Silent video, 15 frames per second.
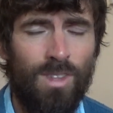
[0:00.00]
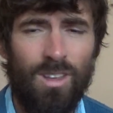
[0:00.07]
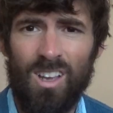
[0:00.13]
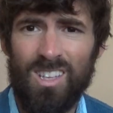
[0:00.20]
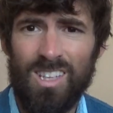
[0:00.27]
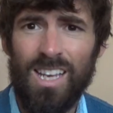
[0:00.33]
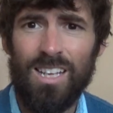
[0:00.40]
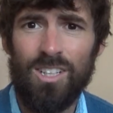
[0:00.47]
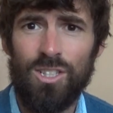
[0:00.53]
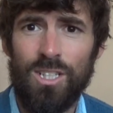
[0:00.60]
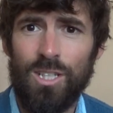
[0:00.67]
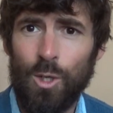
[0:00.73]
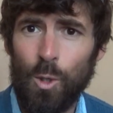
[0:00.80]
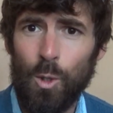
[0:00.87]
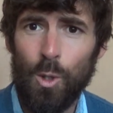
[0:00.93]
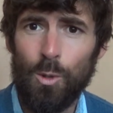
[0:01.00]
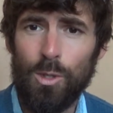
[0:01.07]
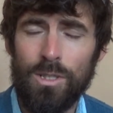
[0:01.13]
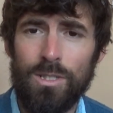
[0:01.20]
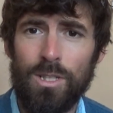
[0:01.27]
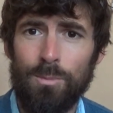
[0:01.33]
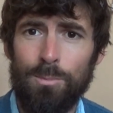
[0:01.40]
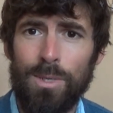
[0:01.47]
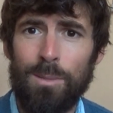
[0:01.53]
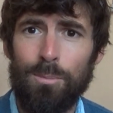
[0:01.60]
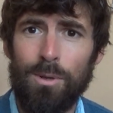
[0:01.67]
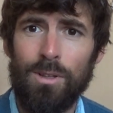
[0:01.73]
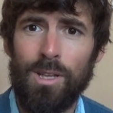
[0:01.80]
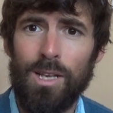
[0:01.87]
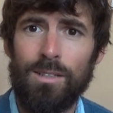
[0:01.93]
A catchy chorus that
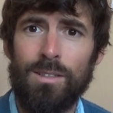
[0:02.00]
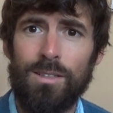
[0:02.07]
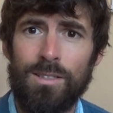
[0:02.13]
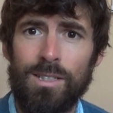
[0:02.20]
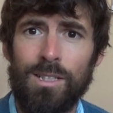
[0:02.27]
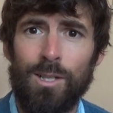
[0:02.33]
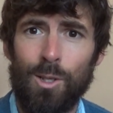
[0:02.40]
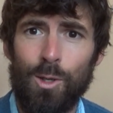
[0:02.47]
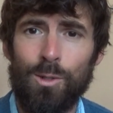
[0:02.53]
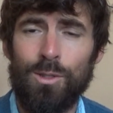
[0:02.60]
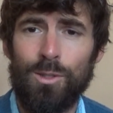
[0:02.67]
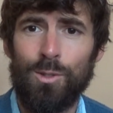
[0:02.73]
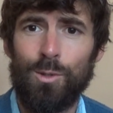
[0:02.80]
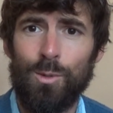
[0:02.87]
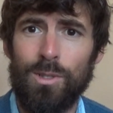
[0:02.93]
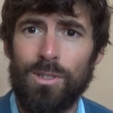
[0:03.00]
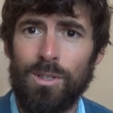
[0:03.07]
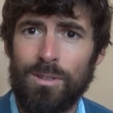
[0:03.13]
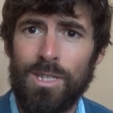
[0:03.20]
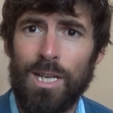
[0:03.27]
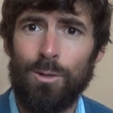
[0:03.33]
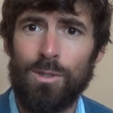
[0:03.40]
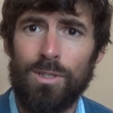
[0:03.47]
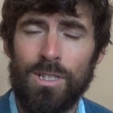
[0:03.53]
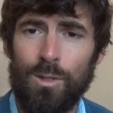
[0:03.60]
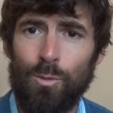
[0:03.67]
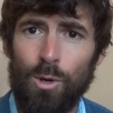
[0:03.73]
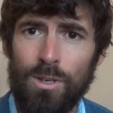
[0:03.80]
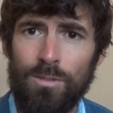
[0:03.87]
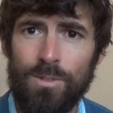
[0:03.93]
people like to sing along to is undoubtedly
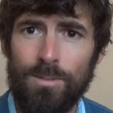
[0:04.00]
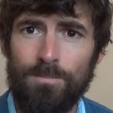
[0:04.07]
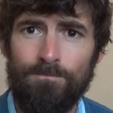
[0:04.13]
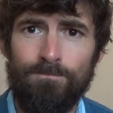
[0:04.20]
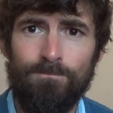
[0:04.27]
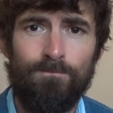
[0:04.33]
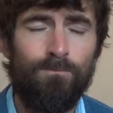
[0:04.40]
one of them.